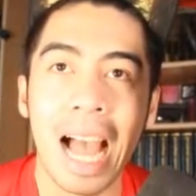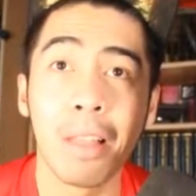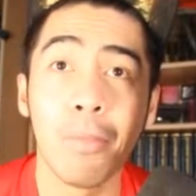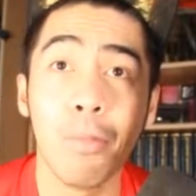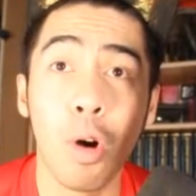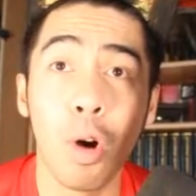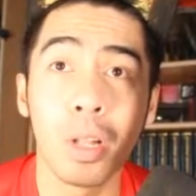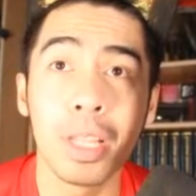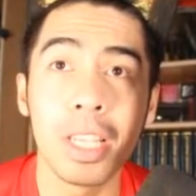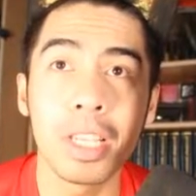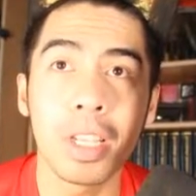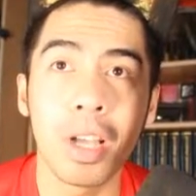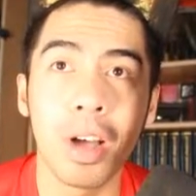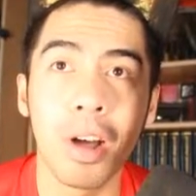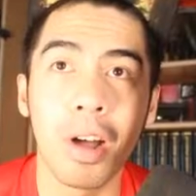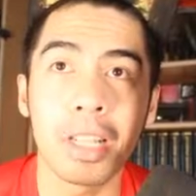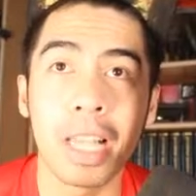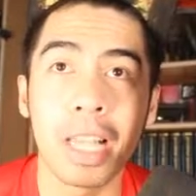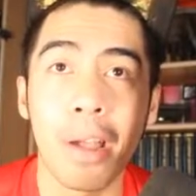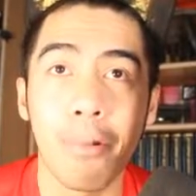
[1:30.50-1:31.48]
of all these
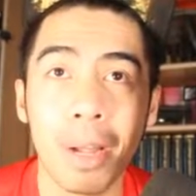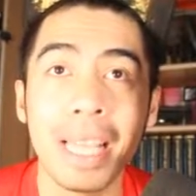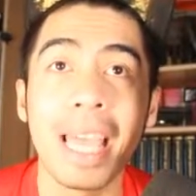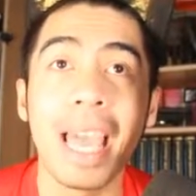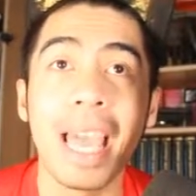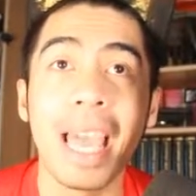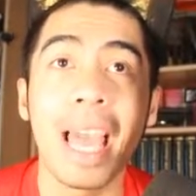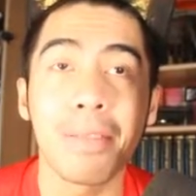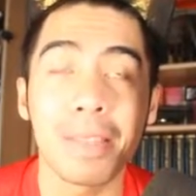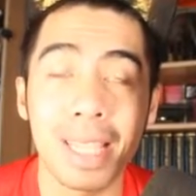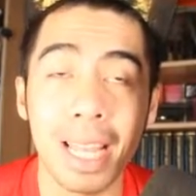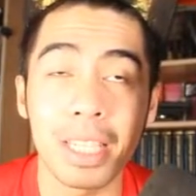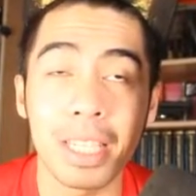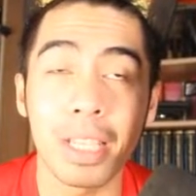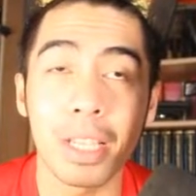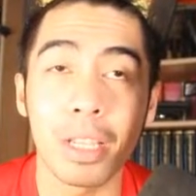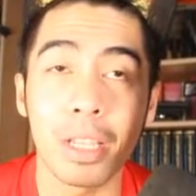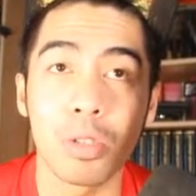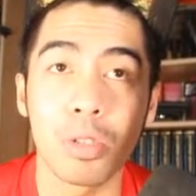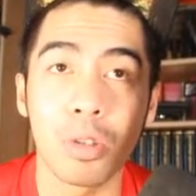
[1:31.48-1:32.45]
cards, I already have
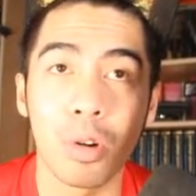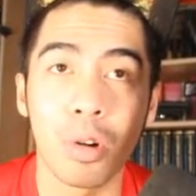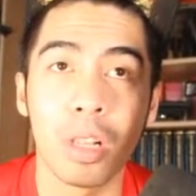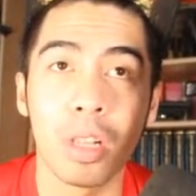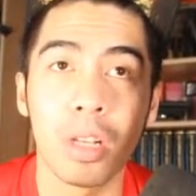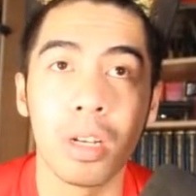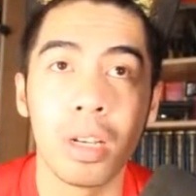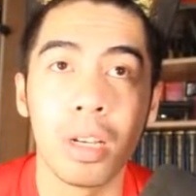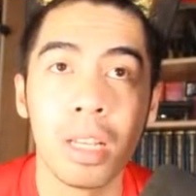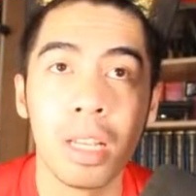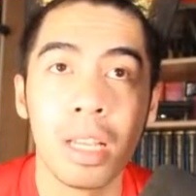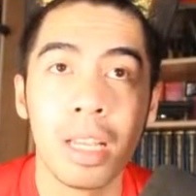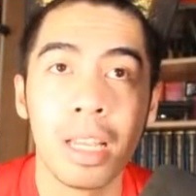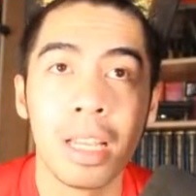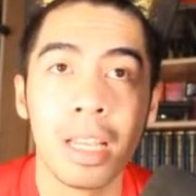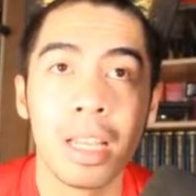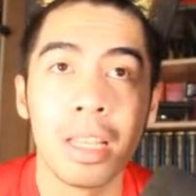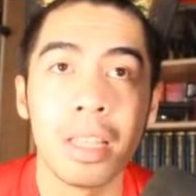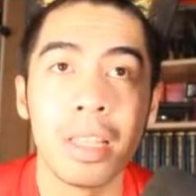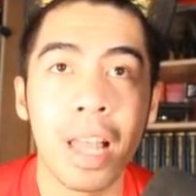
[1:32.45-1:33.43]
Santi Cazorla.
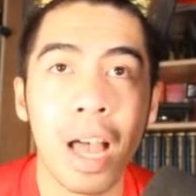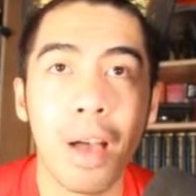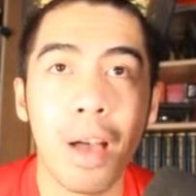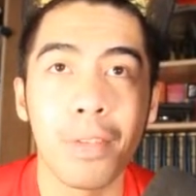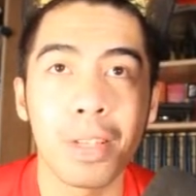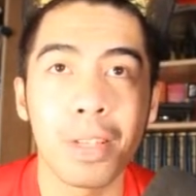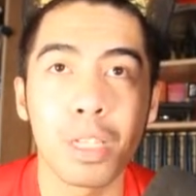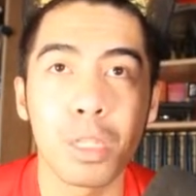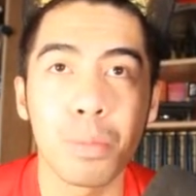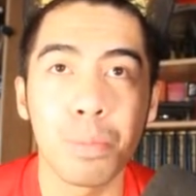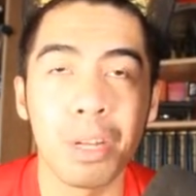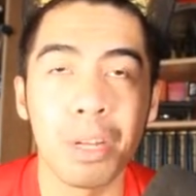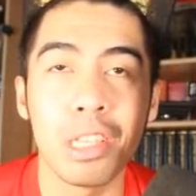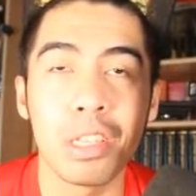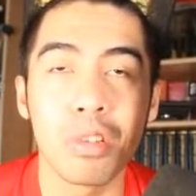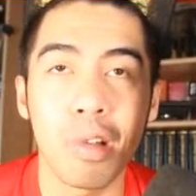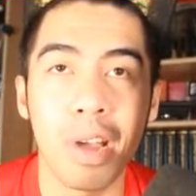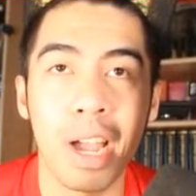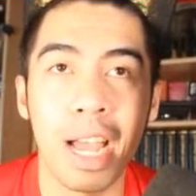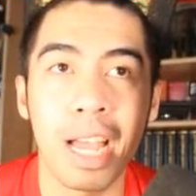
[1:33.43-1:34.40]
Novice is pretty
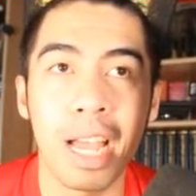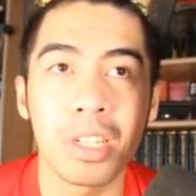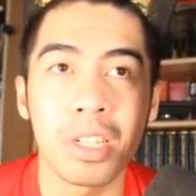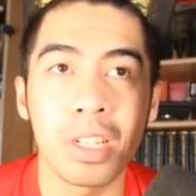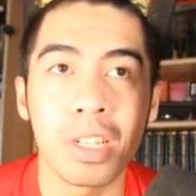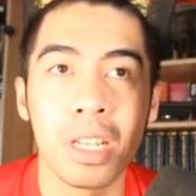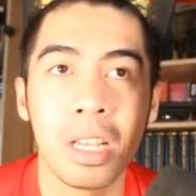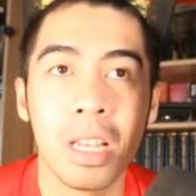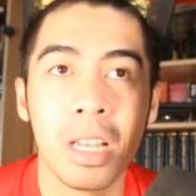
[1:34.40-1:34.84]
trash.